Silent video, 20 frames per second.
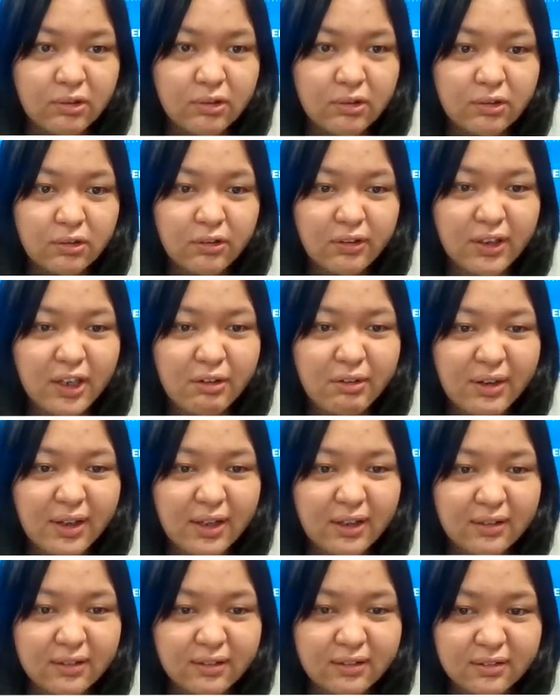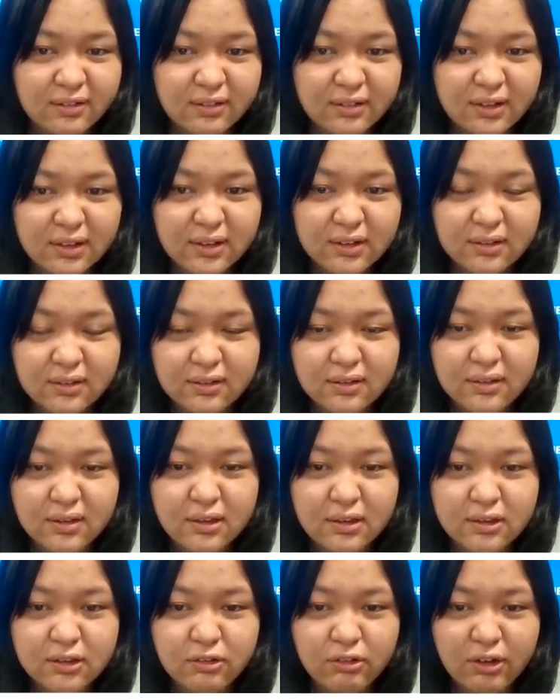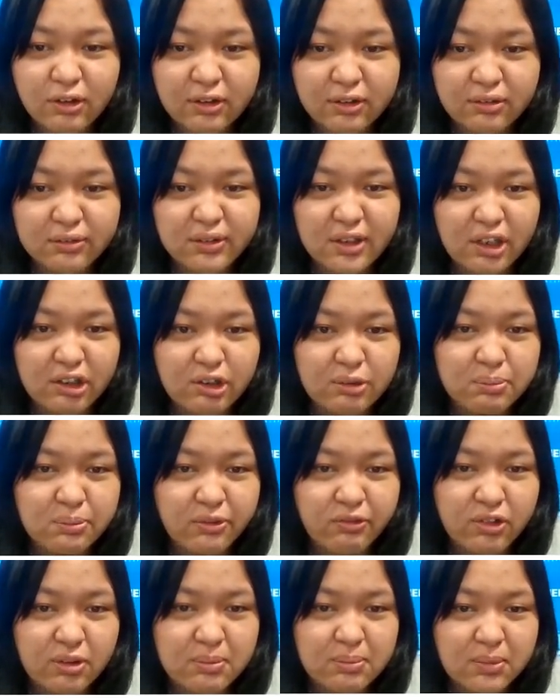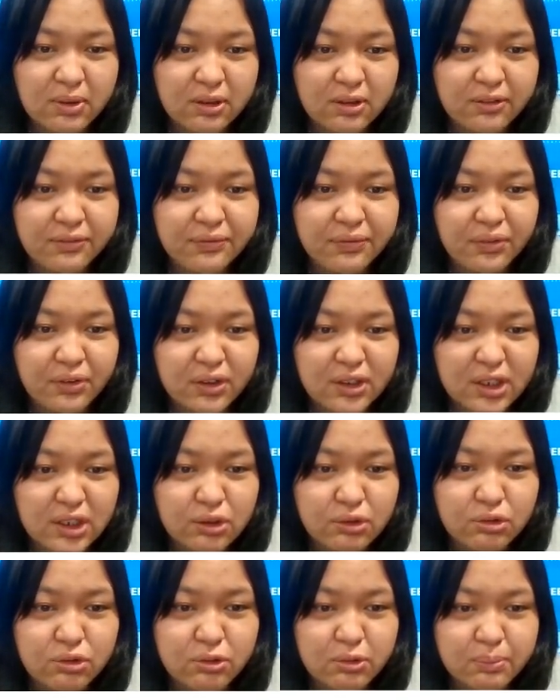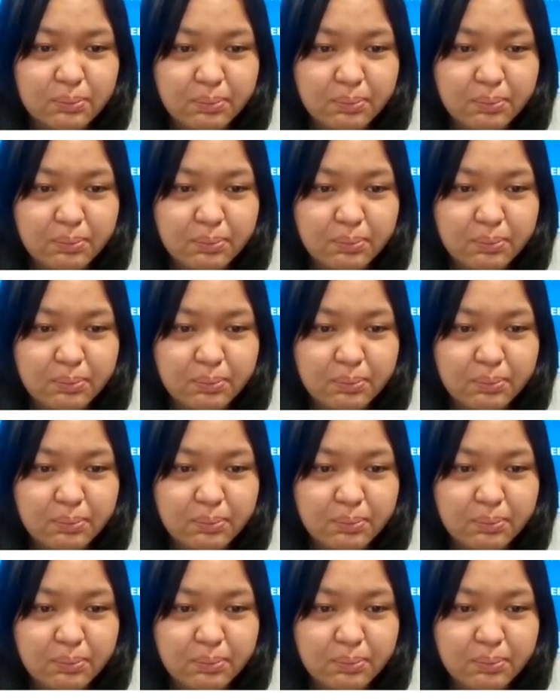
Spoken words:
So here we can see the noise reduction performance for each